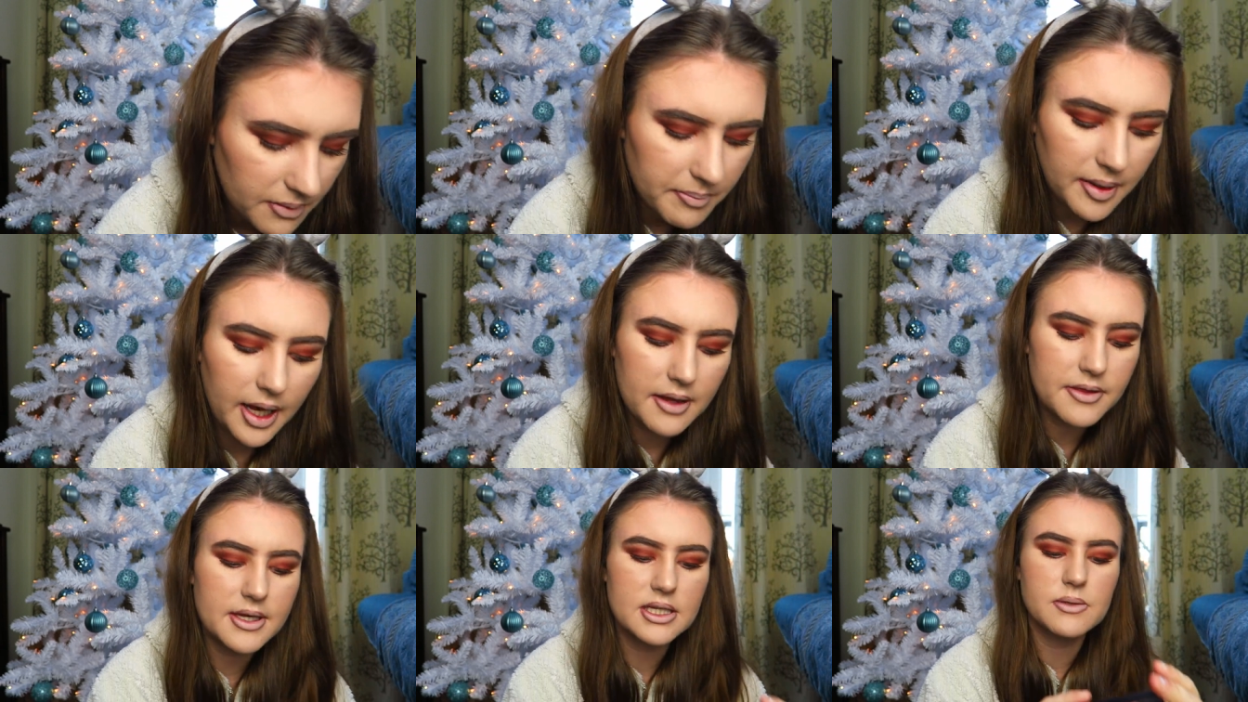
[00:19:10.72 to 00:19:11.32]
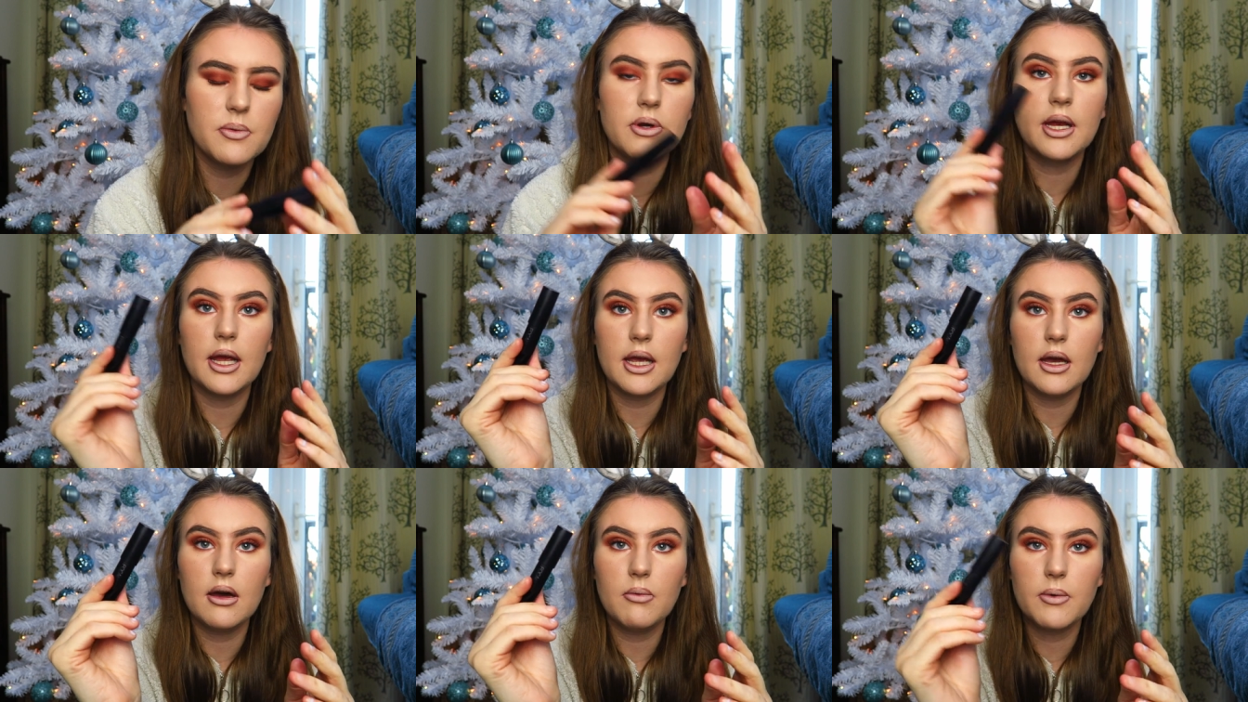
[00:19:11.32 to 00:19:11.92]
to apply this one
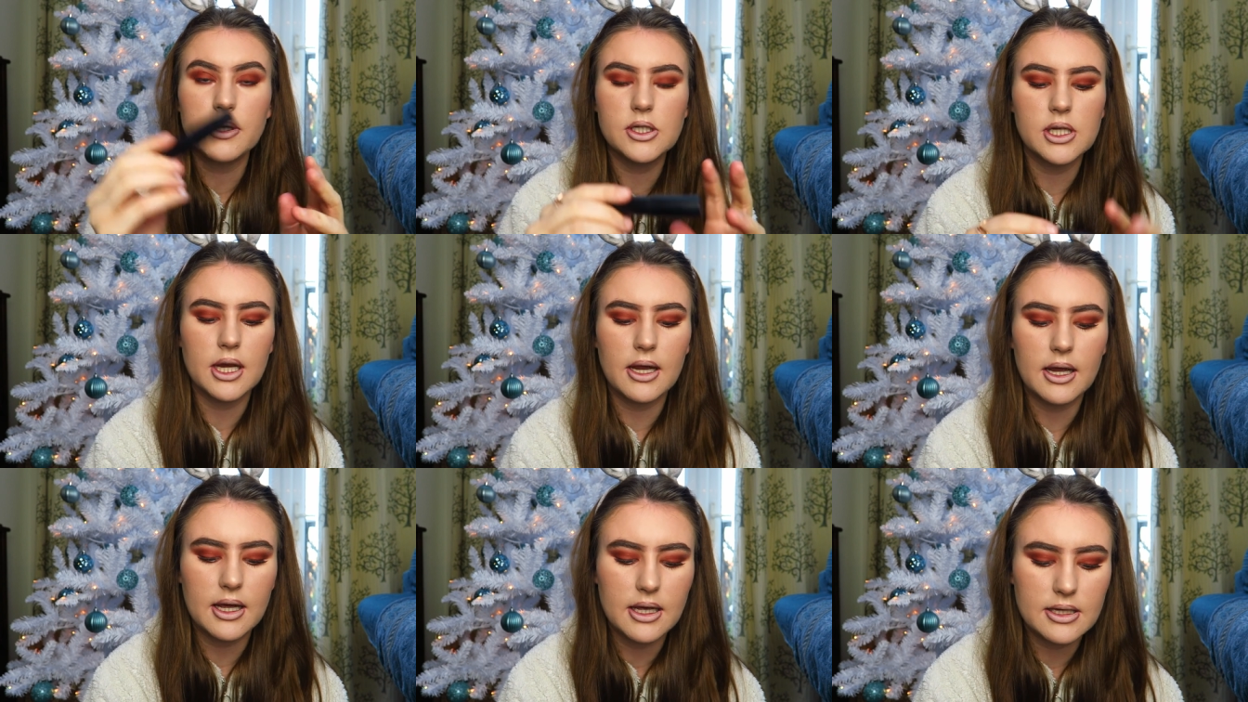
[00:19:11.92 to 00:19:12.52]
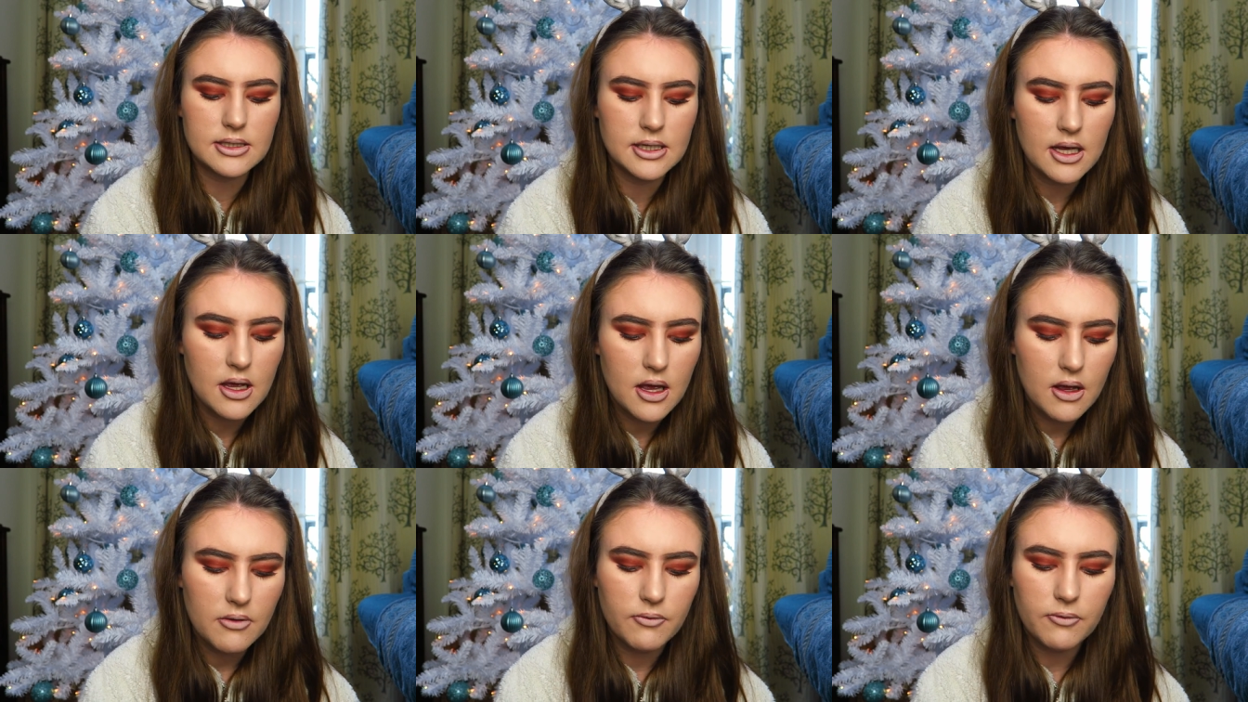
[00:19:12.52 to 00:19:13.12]
here, which is
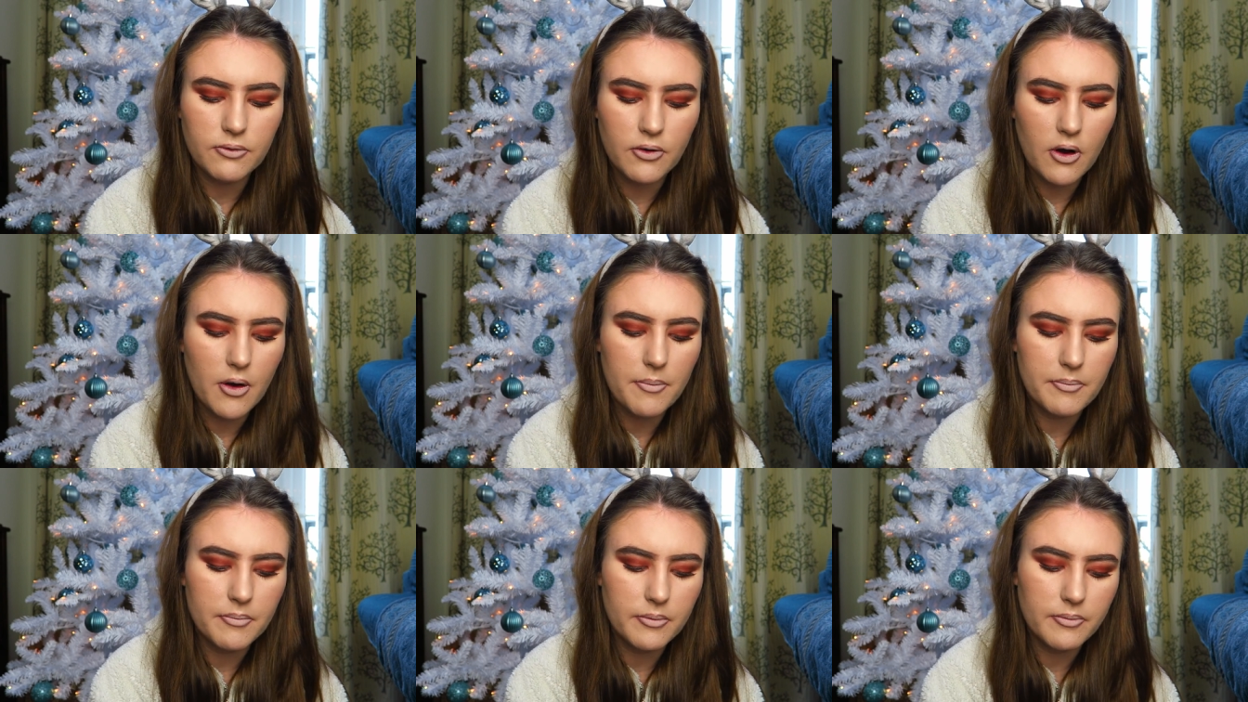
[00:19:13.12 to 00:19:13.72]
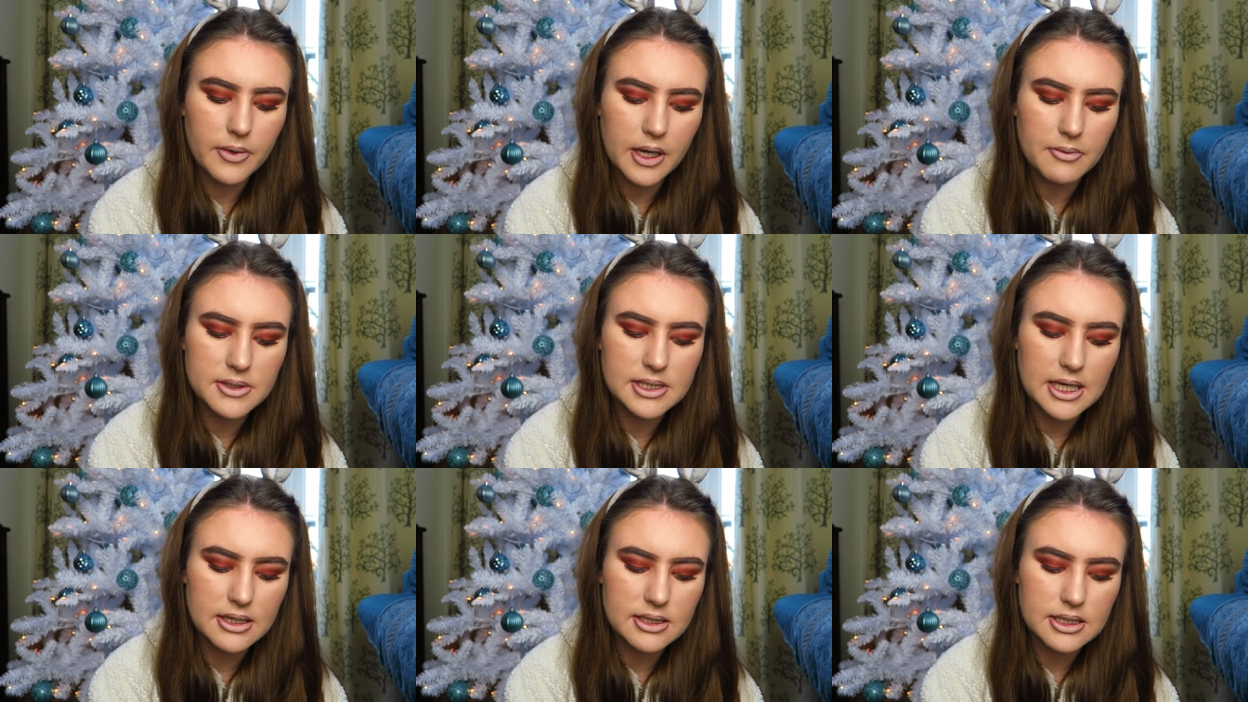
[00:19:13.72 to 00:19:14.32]
from, it
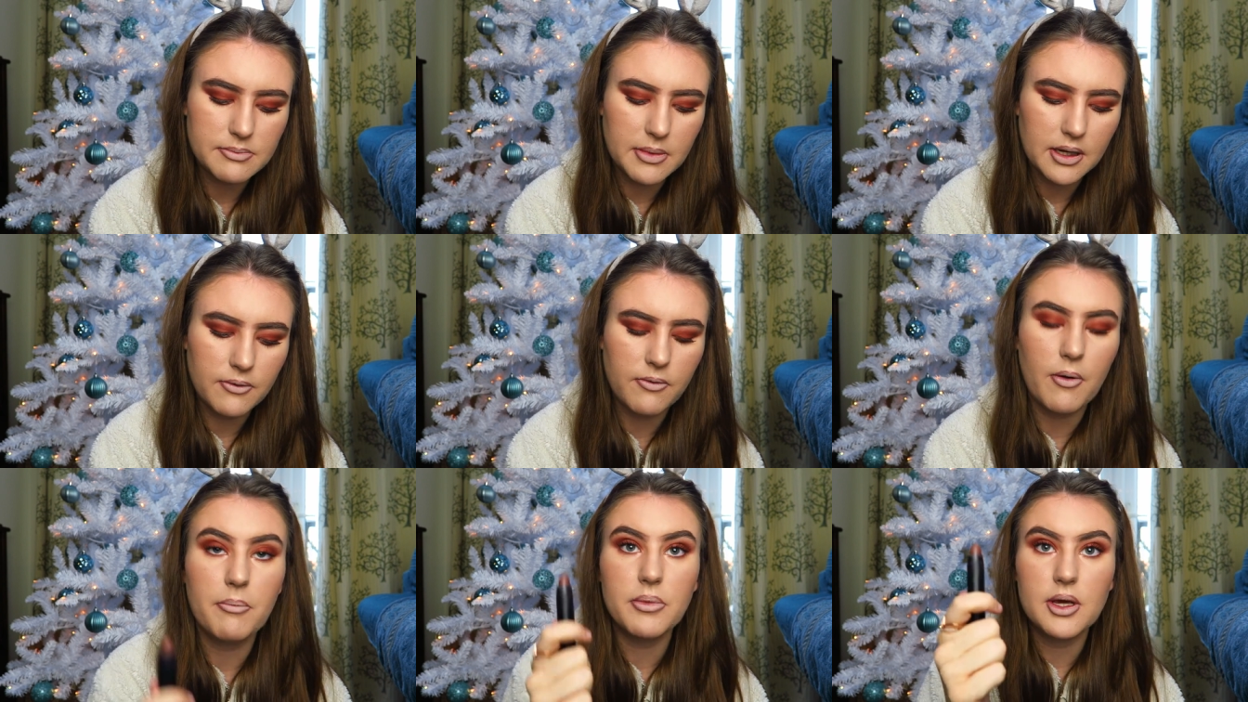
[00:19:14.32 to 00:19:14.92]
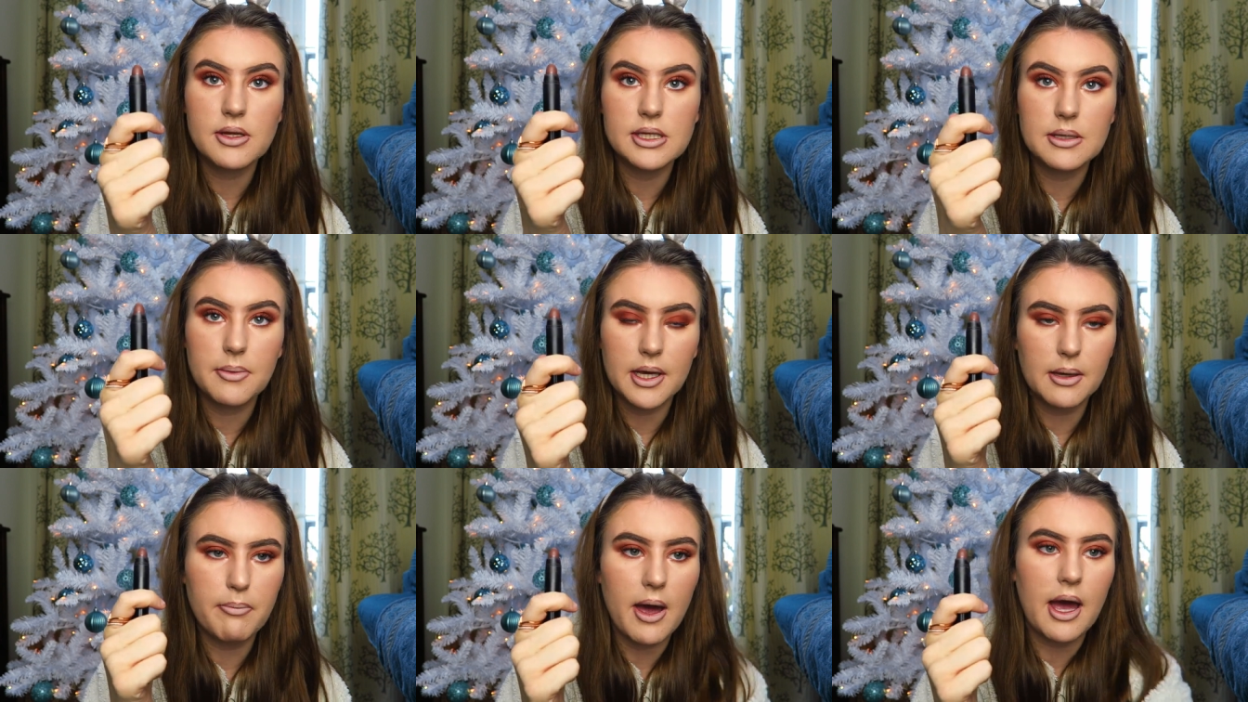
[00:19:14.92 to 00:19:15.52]
was sent to me from Beauty
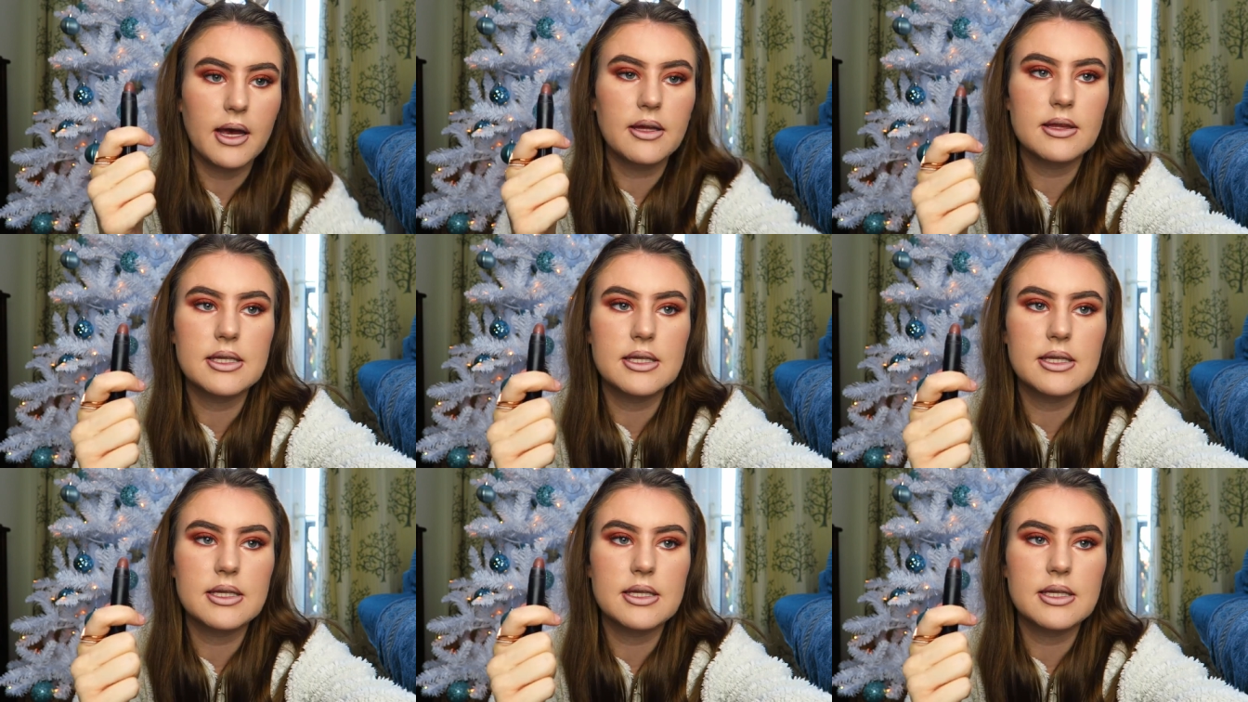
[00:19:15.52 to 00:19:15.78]
Big Bang.